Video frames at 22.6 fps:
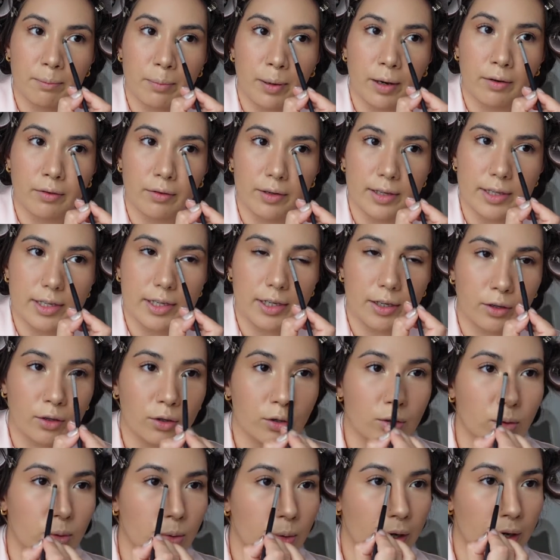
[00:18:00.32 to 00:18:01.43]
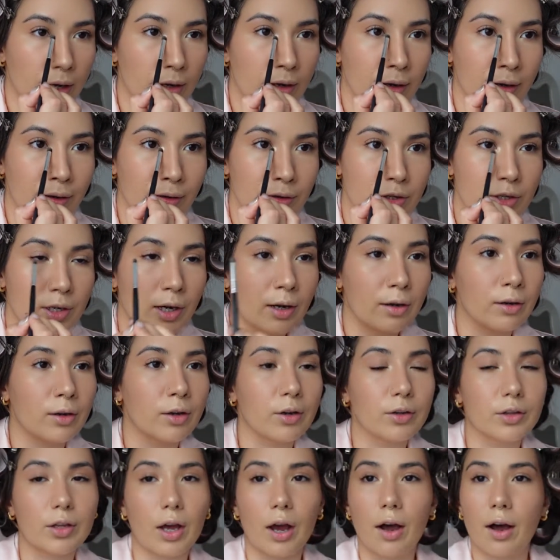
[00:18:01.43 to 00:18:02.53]
Parisian cool girl style
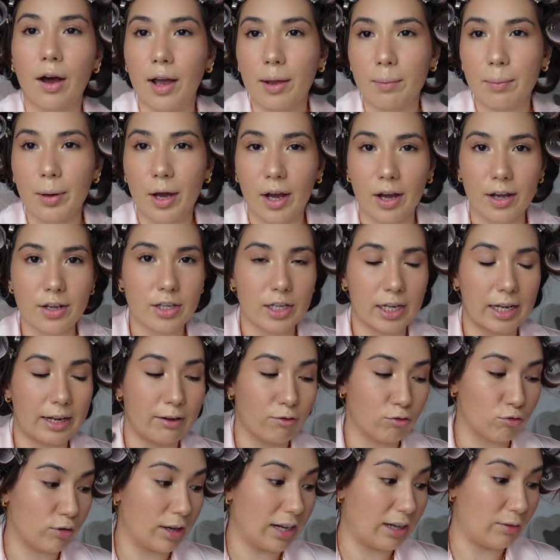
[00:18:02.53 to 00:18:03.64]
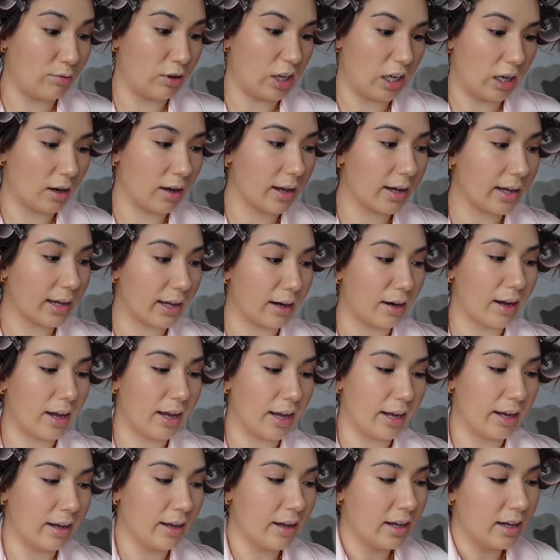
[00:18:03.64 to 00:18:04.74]
look that I personally really like and I
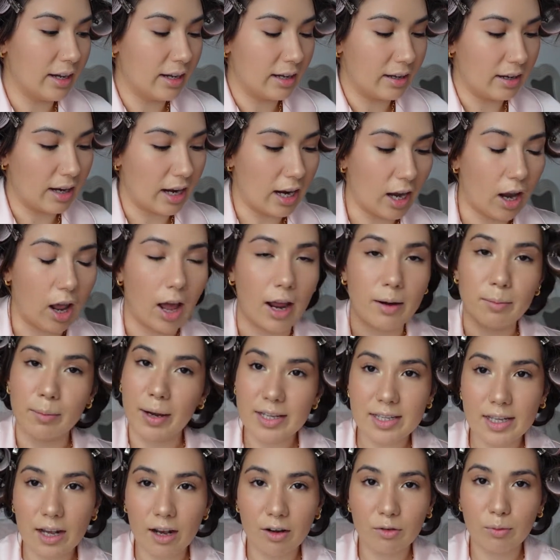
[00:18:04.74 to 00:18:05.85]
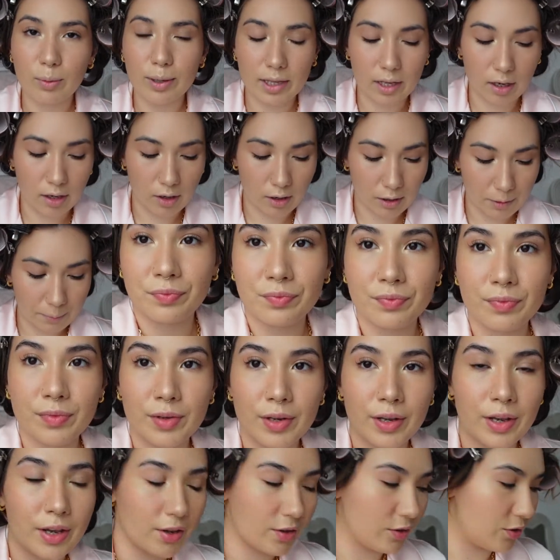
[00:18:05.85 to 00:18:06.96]
align myself with a lot.
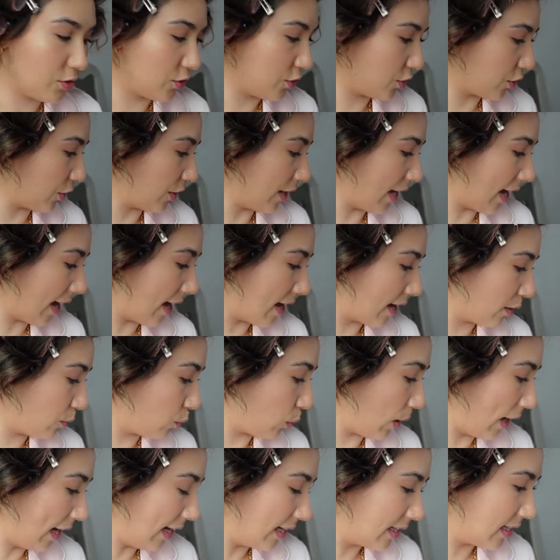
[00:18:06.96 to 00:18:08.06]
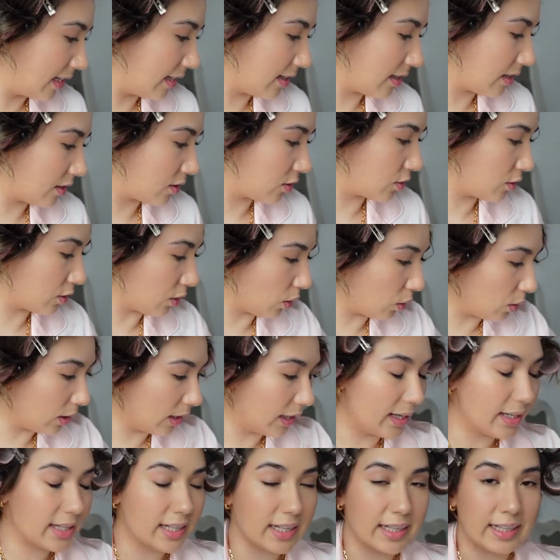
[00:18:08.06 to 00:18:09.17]
So yeah, I waited a
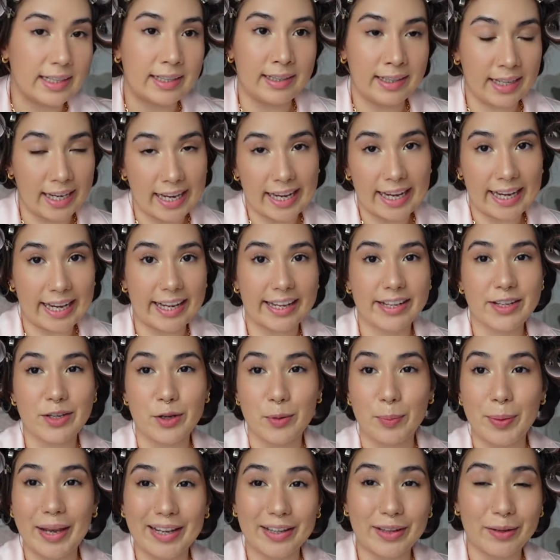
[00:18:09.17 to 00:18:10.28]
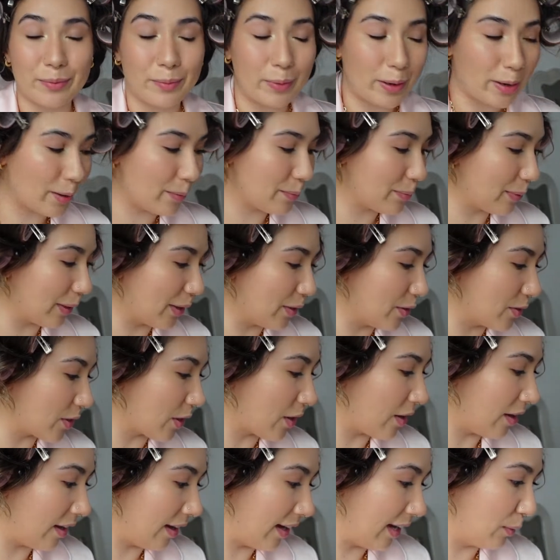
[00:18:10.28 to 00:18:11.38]
solid year to pick them up because
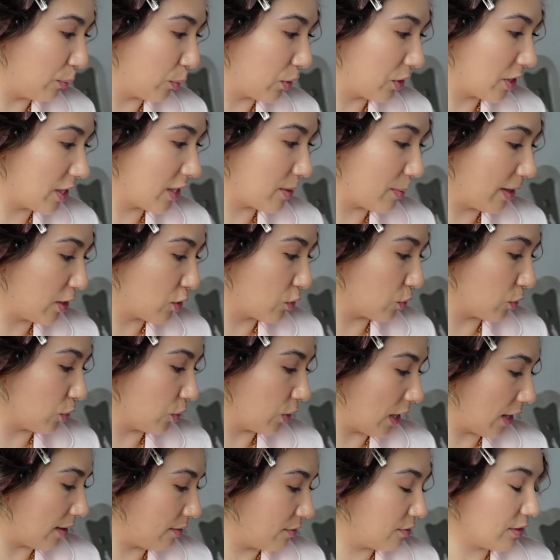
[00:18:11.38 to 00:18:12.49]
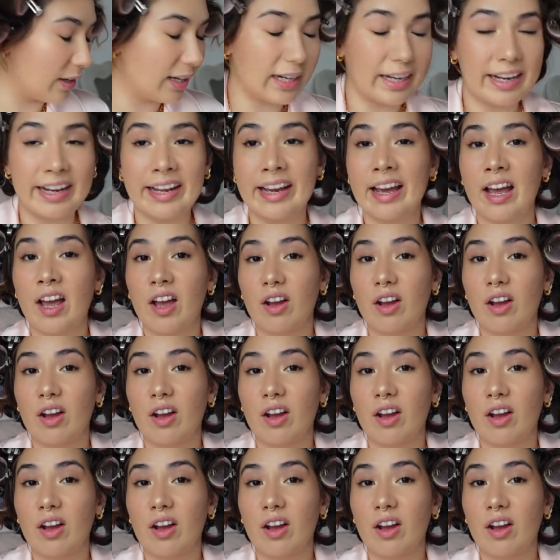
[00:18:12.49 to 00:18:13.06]
I wanted to make sure that I really